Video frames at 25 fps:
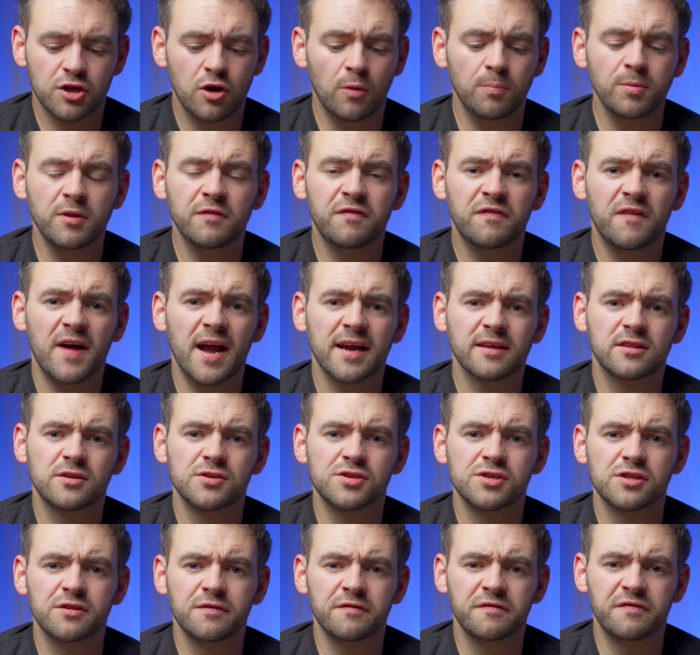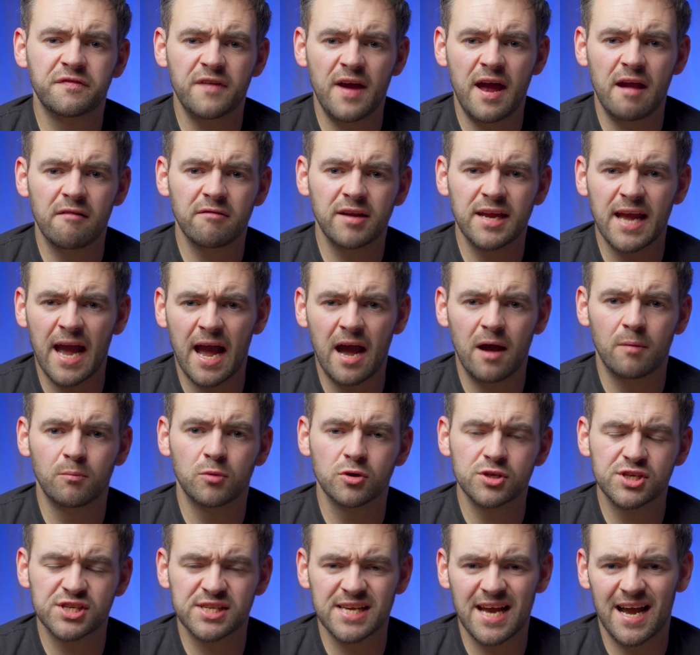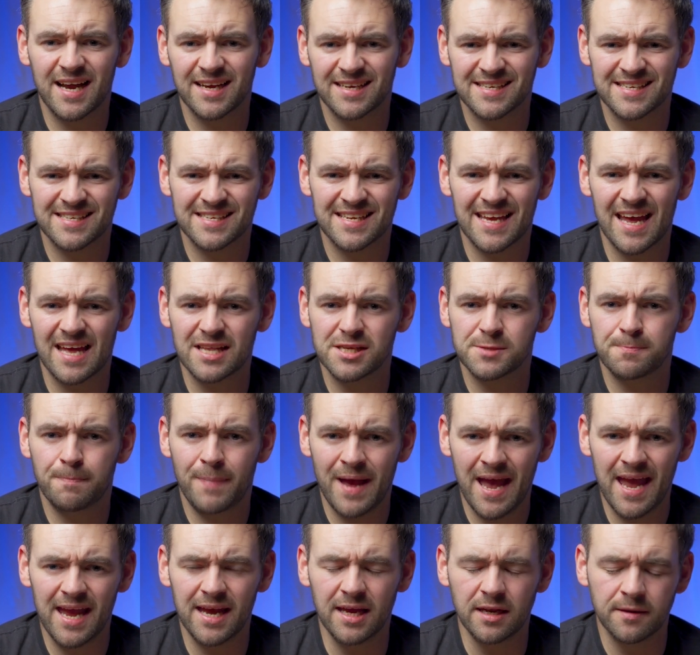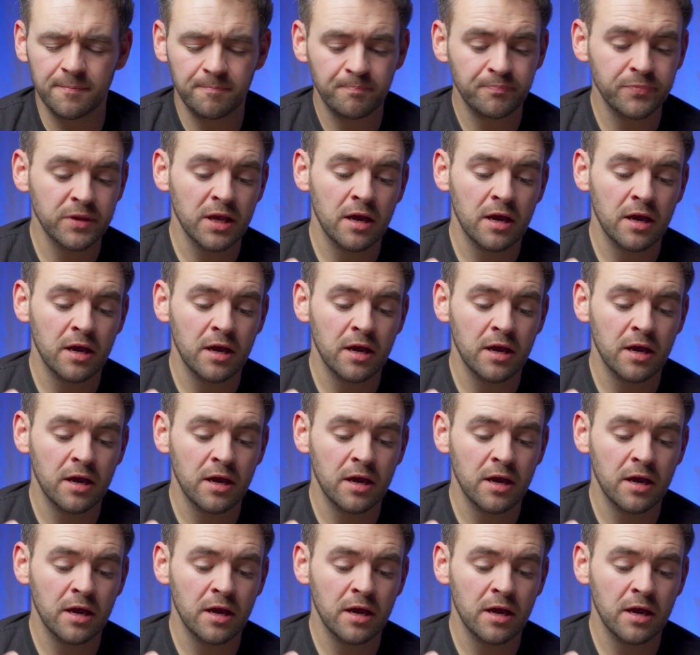a couple of factors that vary how much tax gets paid.